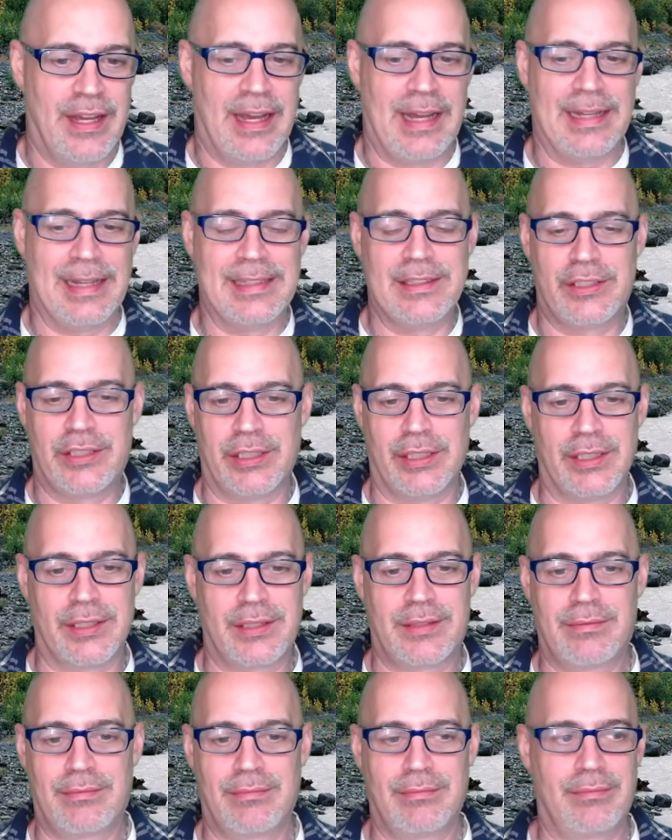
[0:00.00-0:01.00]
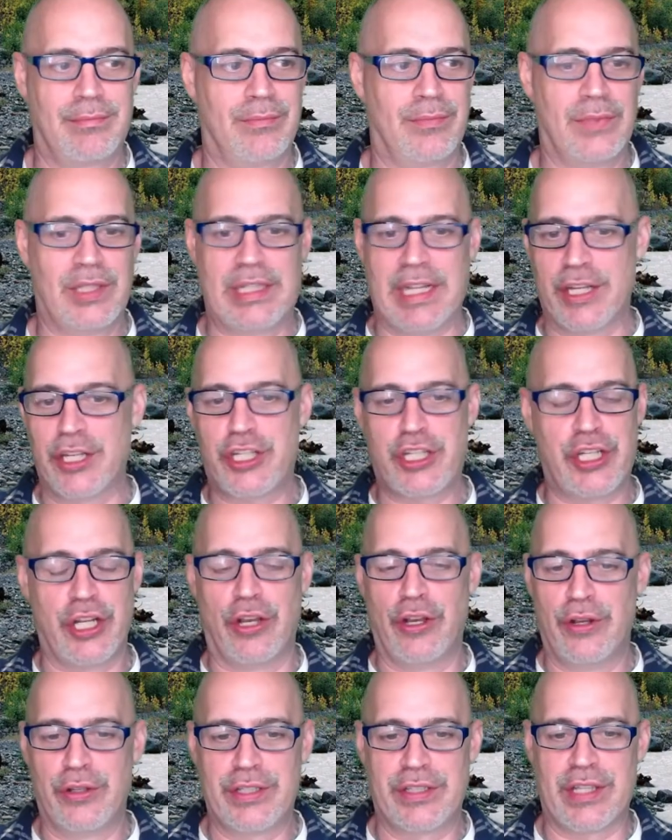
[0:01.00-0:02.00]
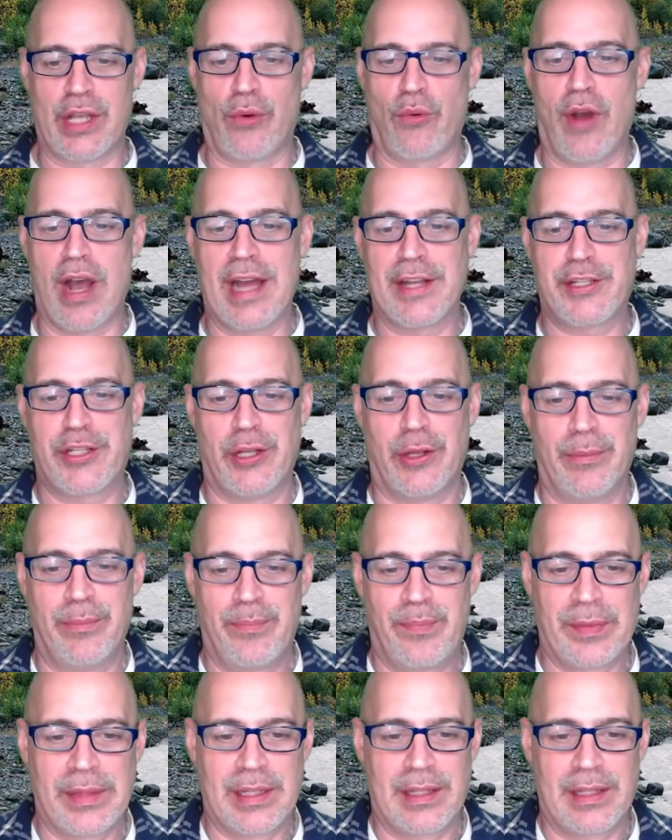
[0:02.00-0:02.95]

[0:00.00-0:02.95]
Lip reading: I just get shows as I watch them